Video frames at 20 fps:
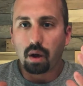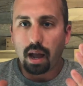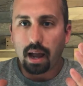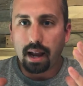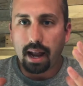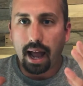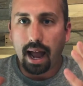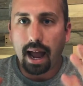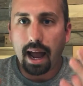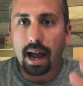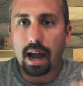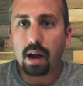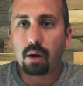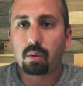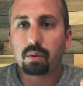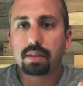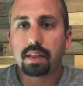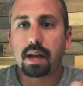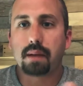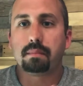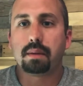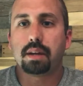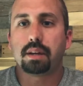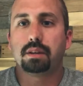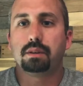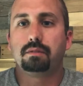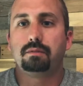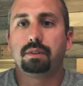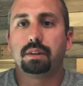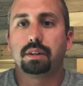and how would that
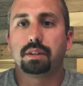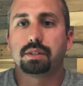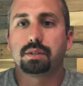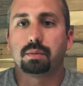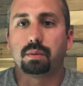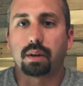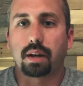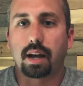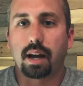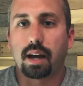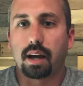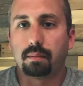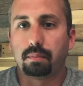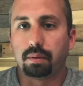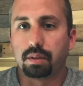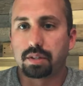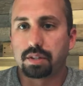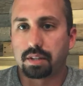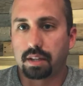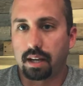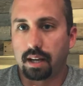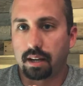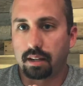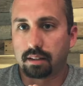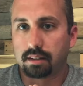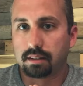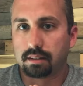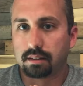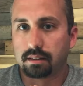make you feel to accomplish that?